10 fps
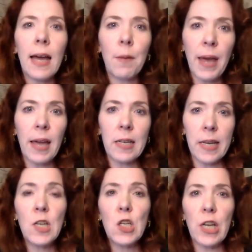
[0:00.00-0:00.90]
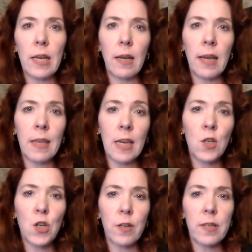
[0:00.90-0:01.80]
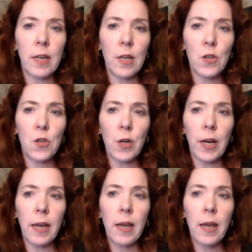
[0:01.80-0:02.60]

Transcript: to pay attention in the insurance industry.